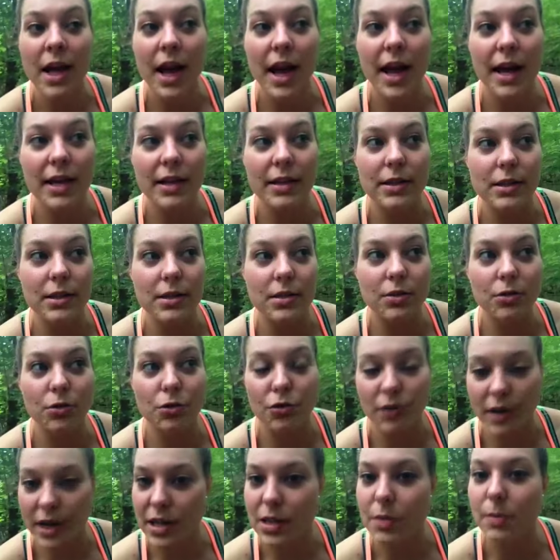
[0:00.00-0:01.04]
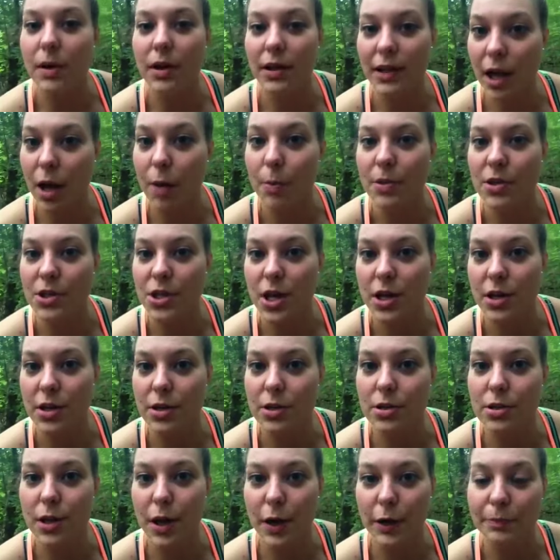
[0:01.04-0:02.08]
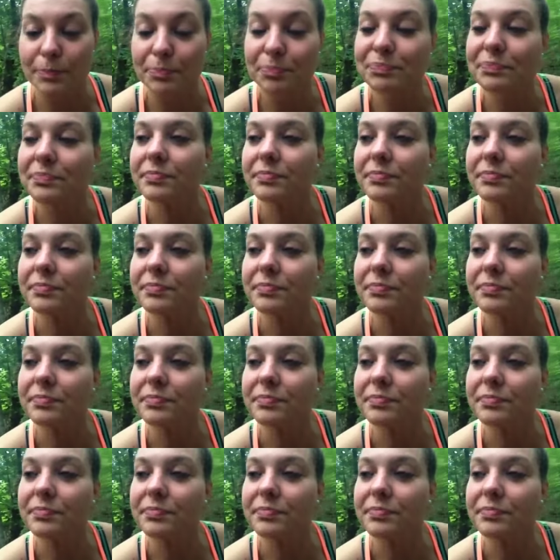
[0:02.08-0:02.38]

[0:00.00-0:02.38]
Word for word: and it's great to be able to help each other. So,